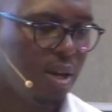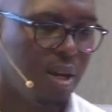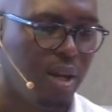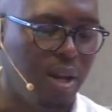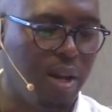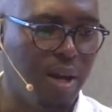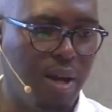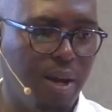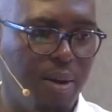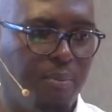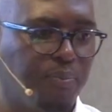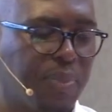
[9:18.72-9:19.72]
in
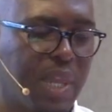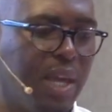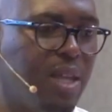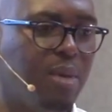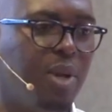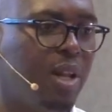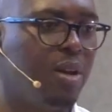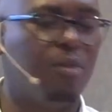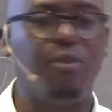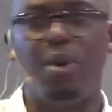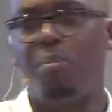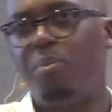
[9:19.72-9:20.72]
uh, in the middle
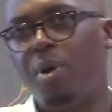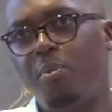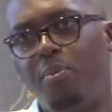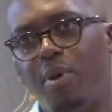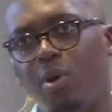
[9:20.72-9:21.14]
of Limpopo